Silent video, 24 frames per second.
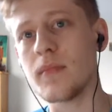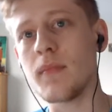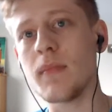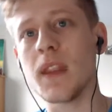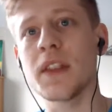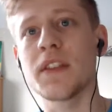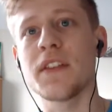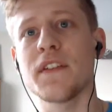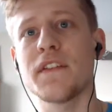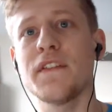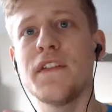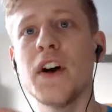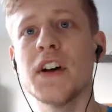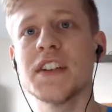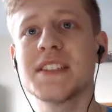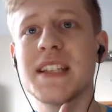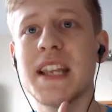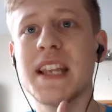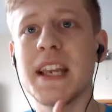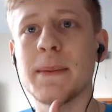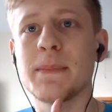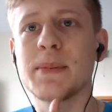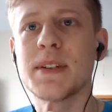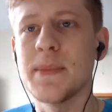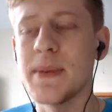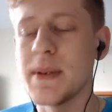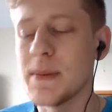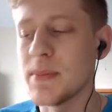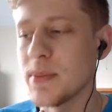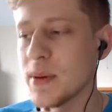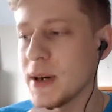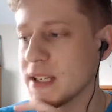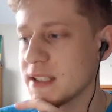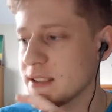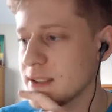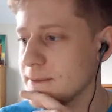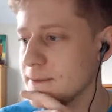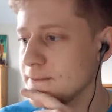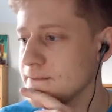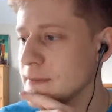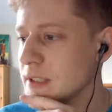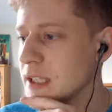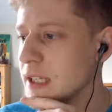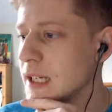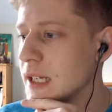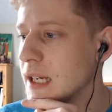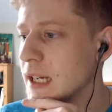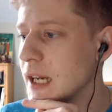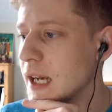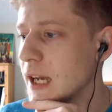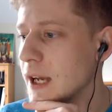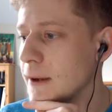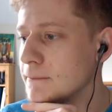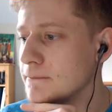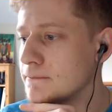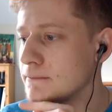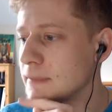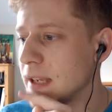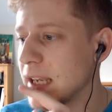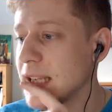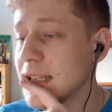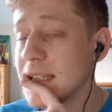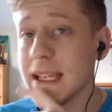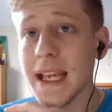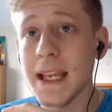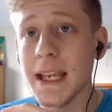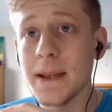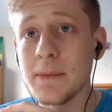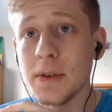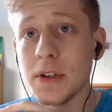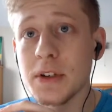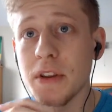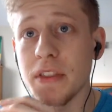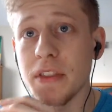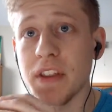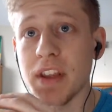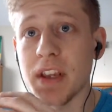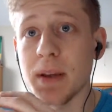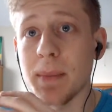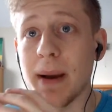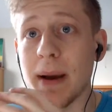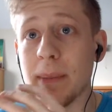the first tip to be present. In-game, you can think about